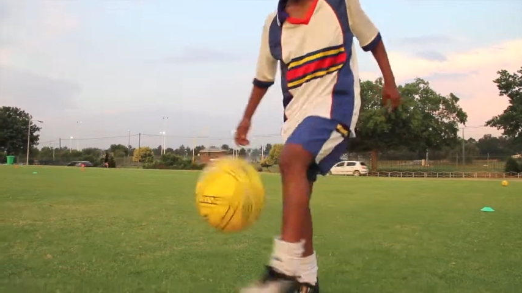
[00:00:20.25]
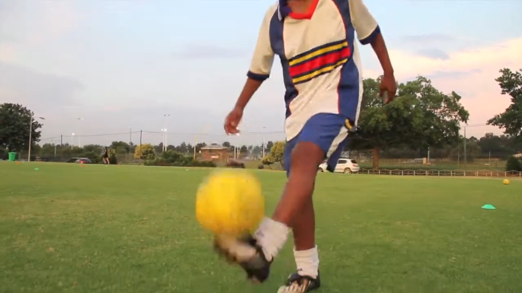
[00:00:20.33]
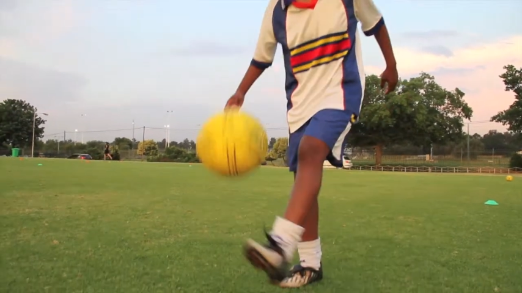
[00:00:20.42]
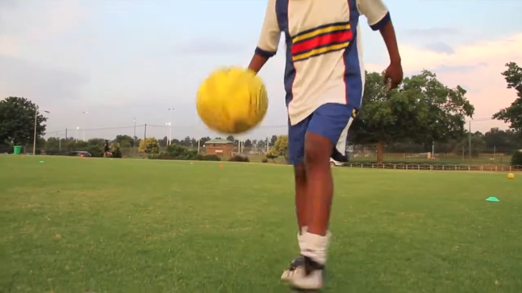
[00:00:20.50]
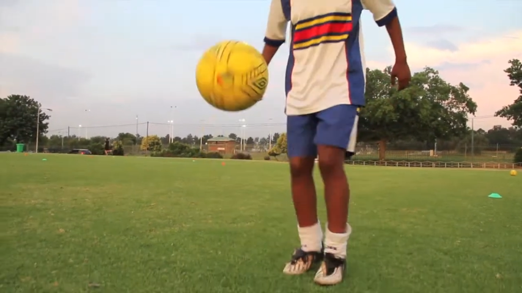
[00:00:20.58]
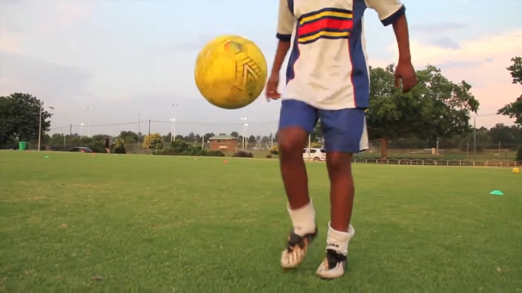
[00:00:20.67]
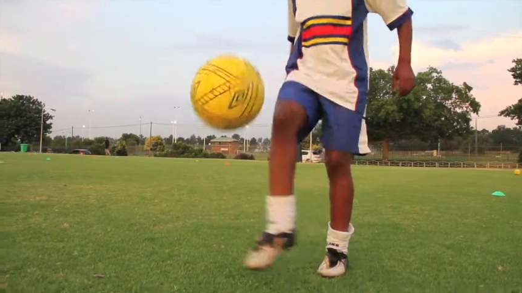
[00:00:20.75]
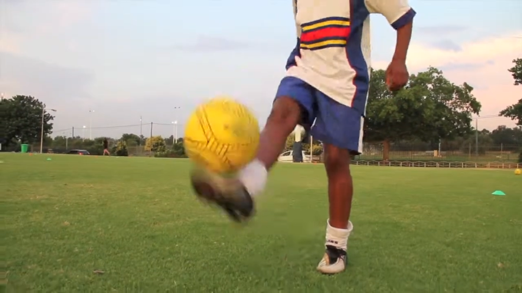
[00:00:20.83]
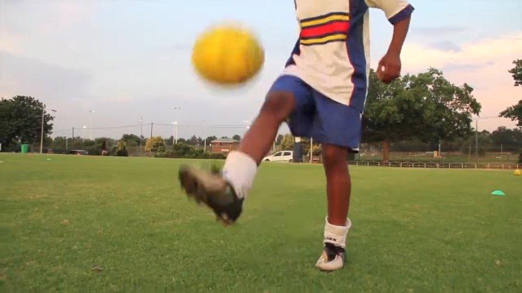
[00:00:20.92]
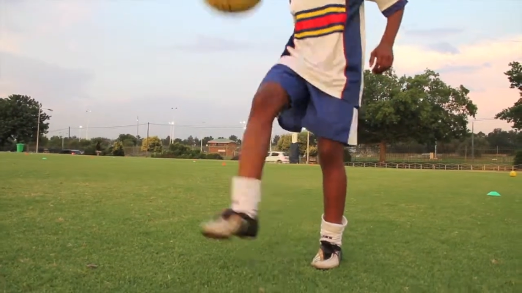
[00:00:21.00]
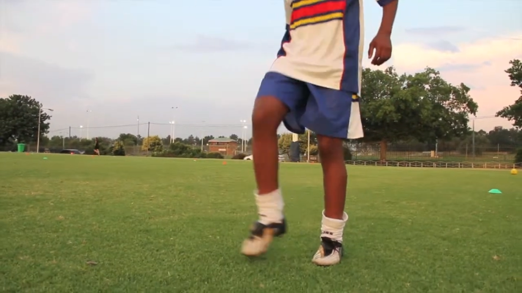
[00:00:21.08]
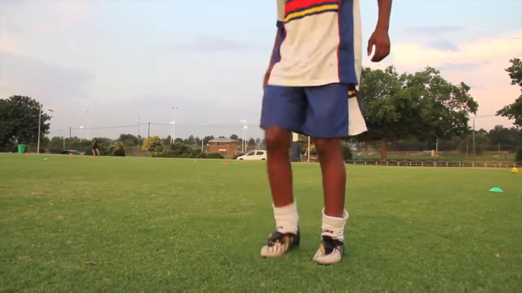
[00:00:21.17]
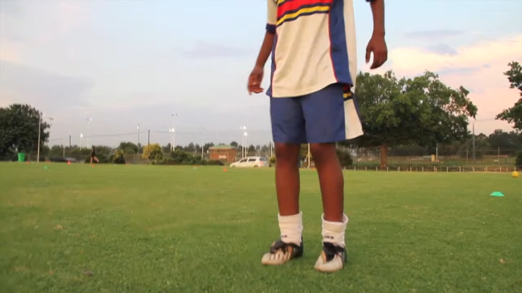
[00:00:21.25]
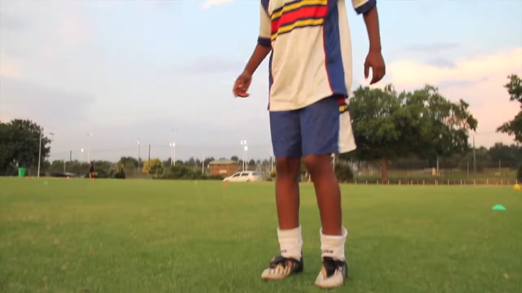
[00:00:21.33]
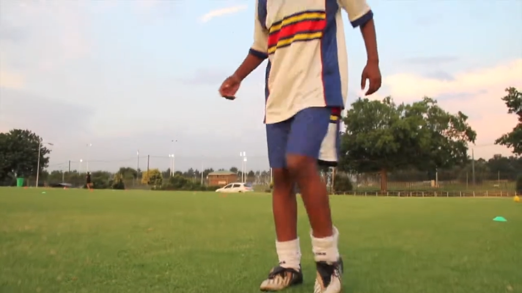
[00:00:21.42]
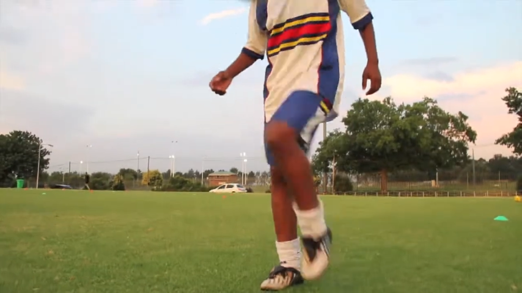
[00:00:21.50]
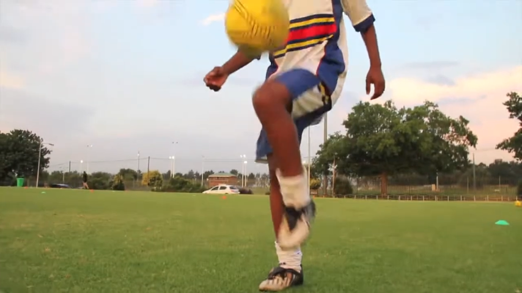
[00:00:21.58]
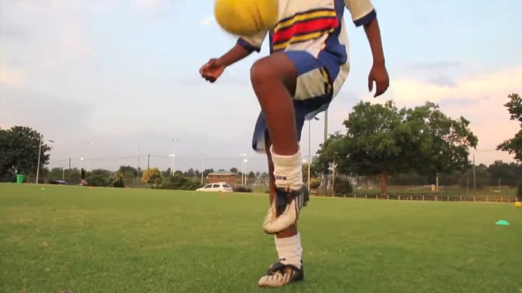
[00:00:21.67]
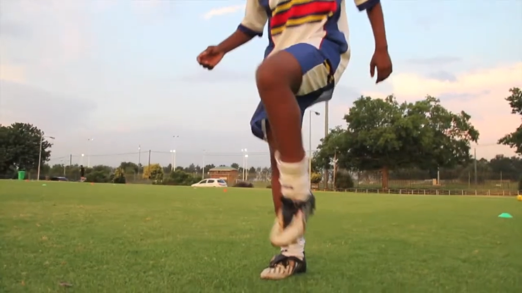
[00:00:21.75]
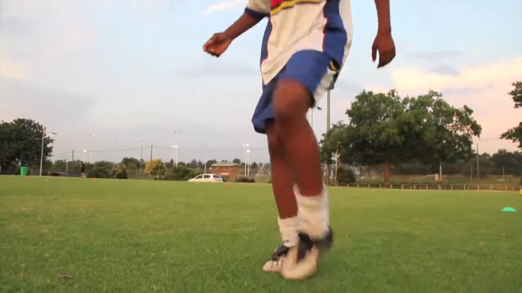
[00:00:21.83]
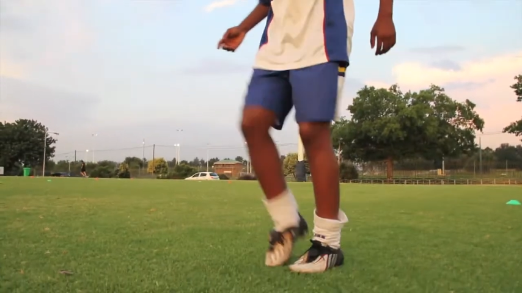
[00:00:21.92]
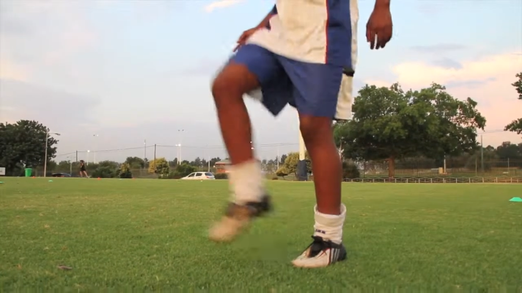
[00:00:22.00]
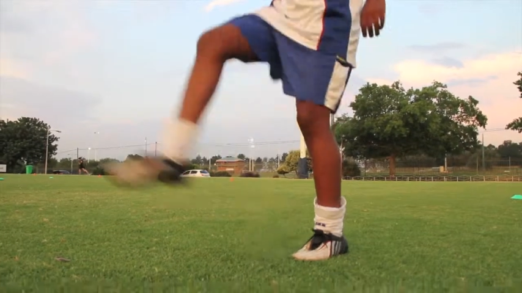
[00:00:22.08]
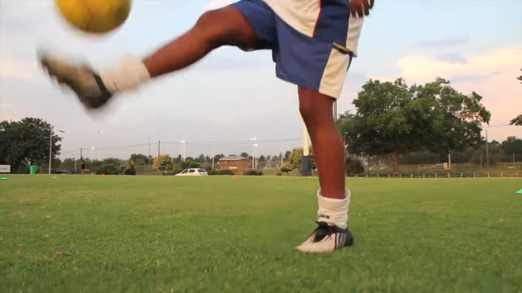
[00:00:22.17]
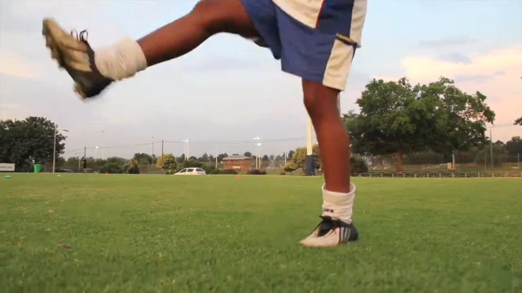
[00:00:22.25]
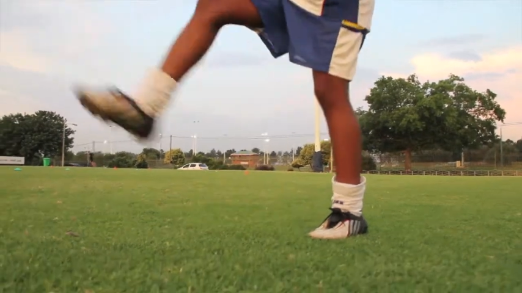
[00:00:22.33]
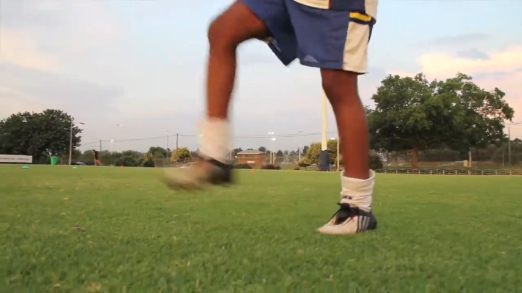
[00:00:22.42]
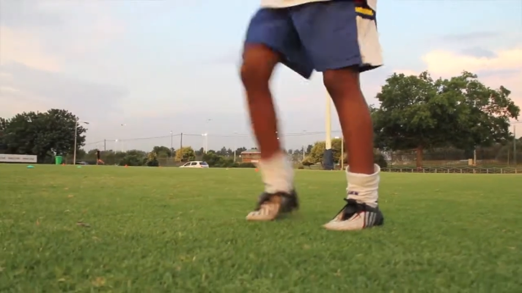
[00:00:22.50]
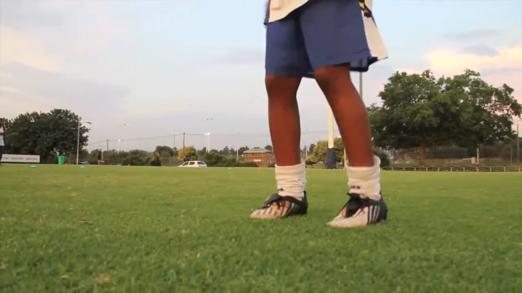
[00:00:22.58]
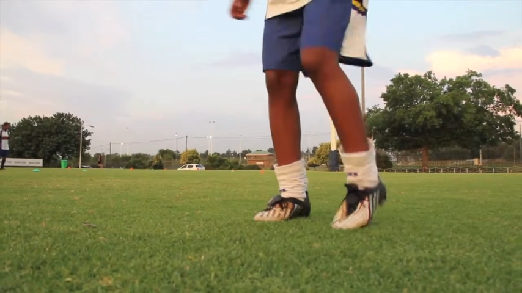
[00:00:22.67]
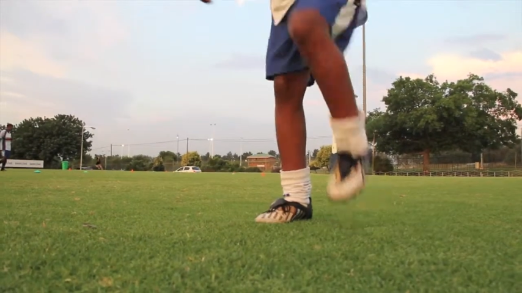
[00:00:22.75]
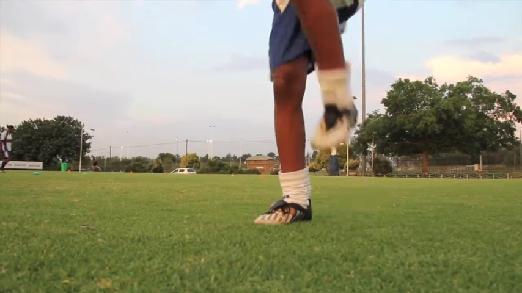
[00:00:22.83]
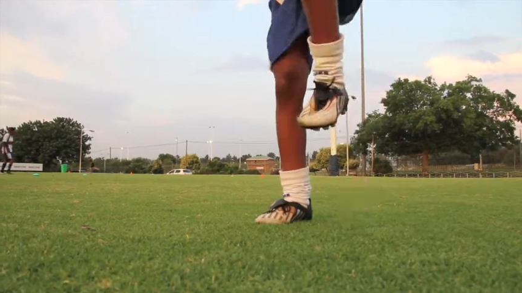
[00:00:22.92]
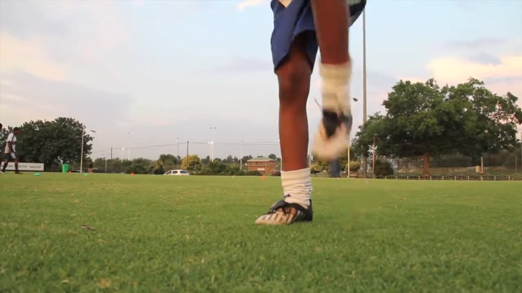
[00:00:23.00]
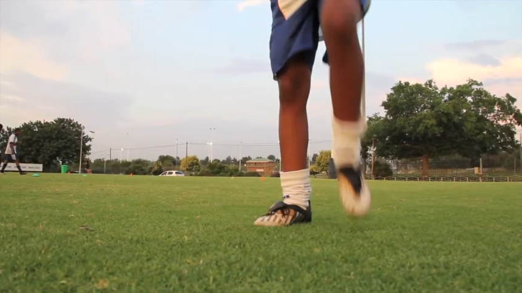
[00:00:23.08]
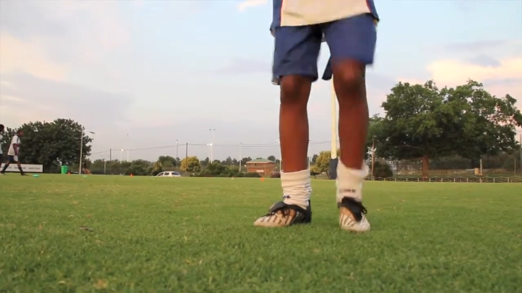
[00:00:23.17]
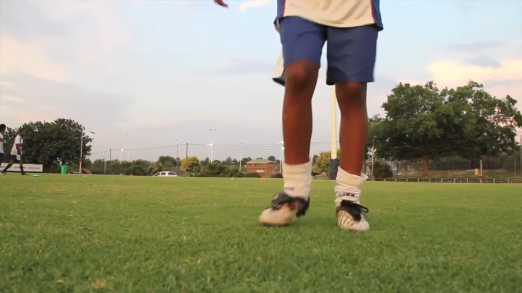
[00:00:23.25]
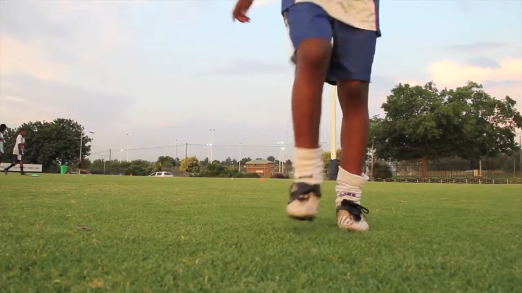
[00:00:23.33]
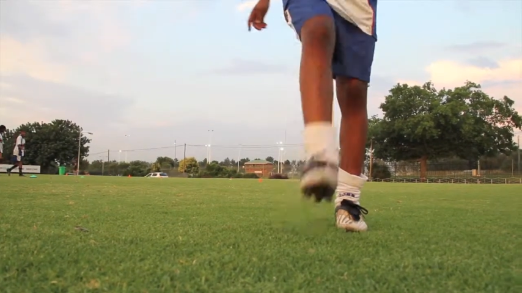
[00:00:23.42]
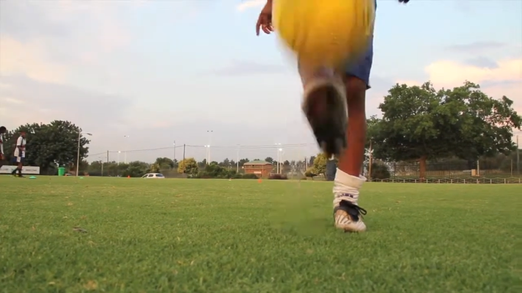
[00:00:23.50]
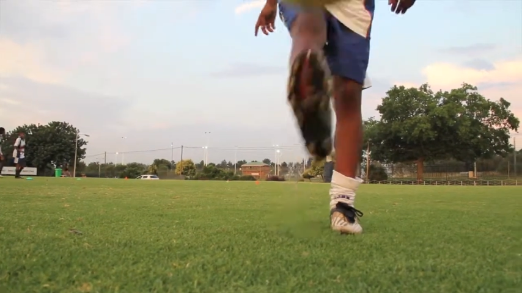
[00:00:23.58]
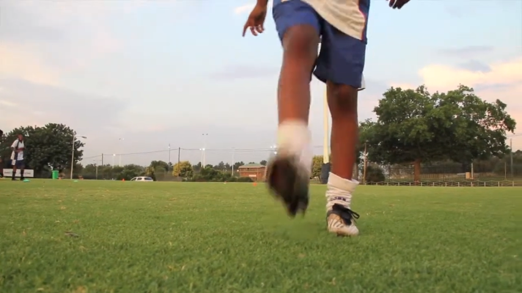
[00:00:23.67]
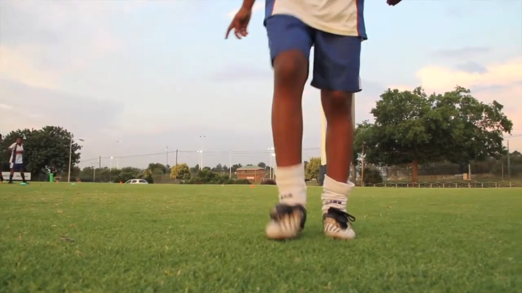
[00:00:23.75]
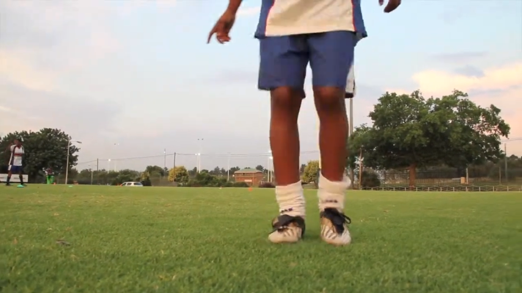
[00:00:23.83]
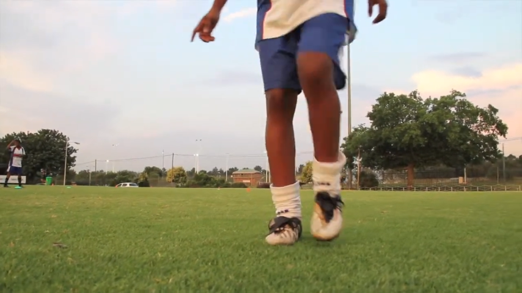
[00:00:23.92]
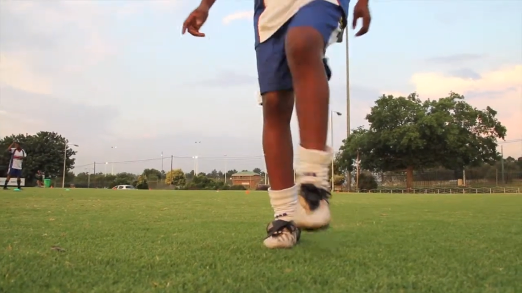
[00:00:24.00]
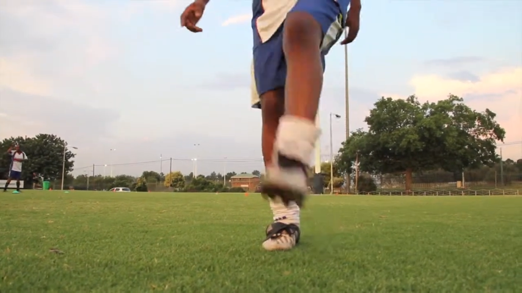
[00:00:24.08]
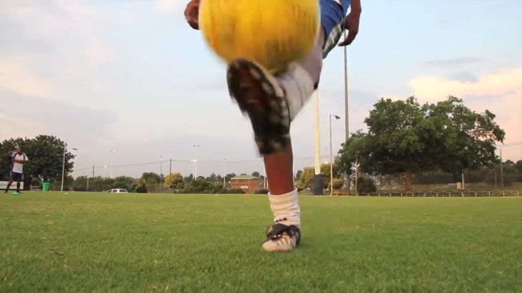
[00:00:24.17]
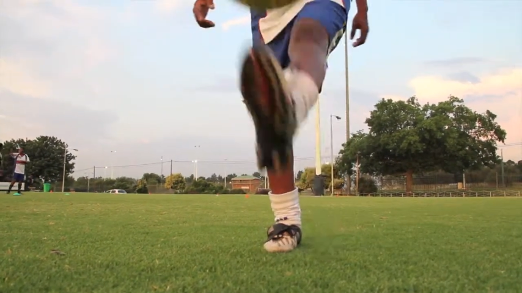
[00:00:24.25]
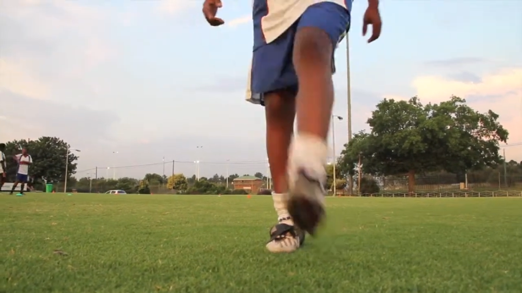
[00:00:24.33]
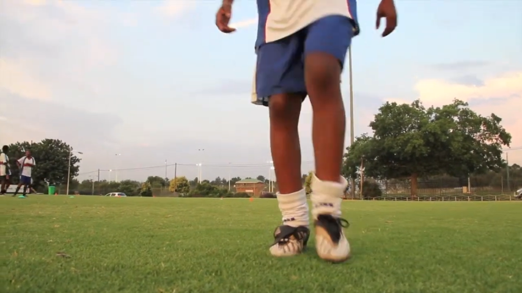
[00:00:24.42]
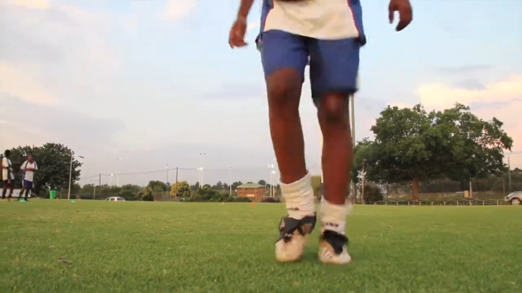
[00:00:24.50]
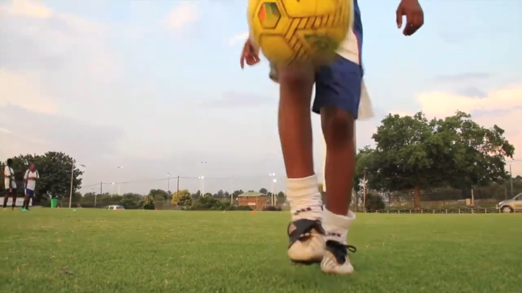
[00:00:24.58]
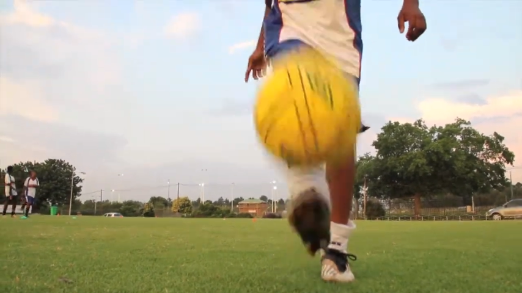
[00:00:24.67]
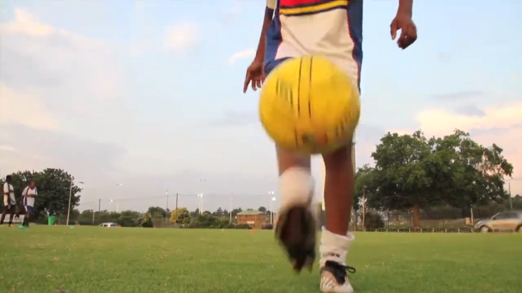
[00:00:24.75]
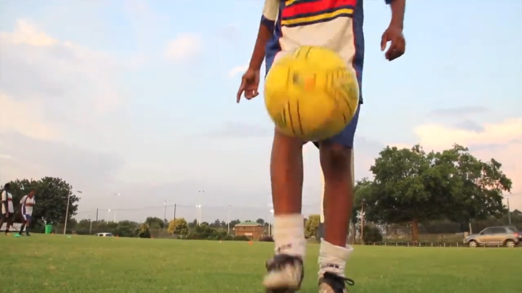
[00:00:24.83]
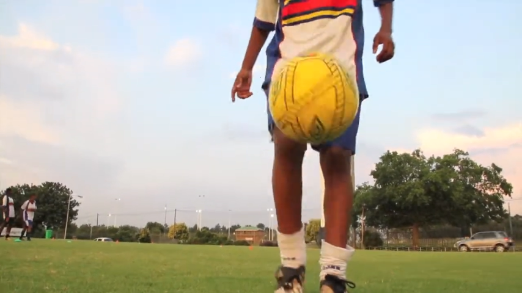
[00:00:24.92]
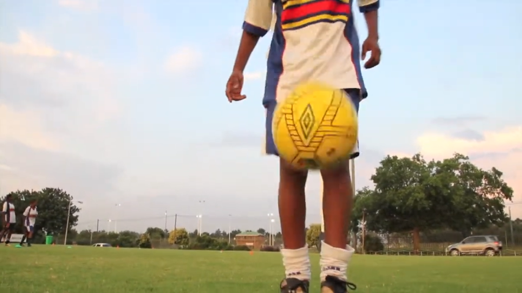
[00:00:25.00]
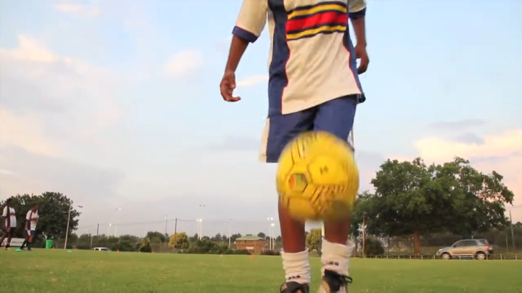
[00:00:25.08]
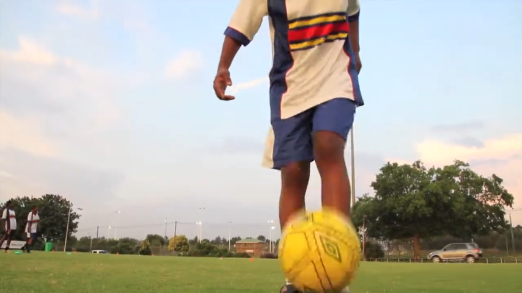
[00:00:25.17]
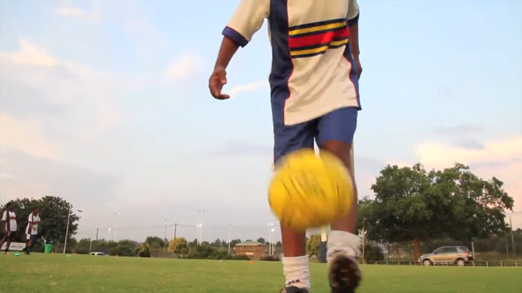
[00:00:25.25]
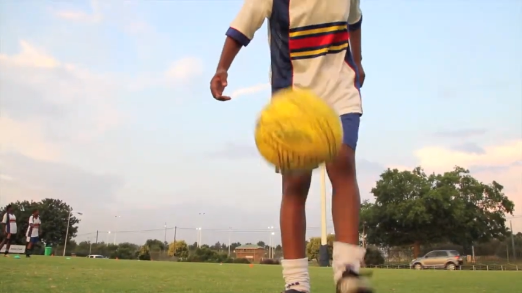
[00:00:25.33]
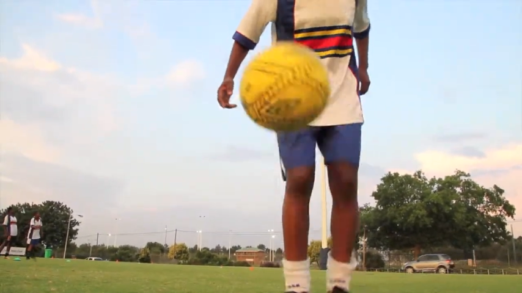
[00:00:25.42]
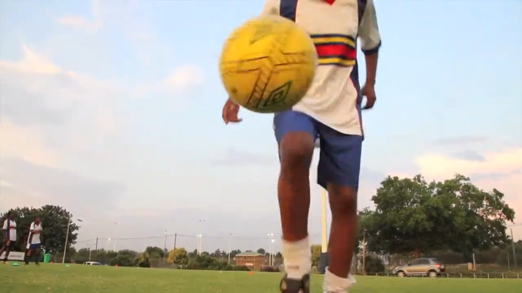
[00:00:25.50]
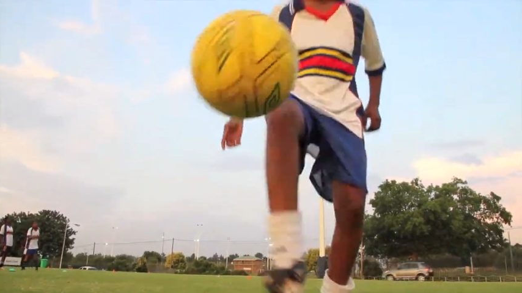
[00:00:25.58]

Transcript: No face is visible, so there are no lips to read.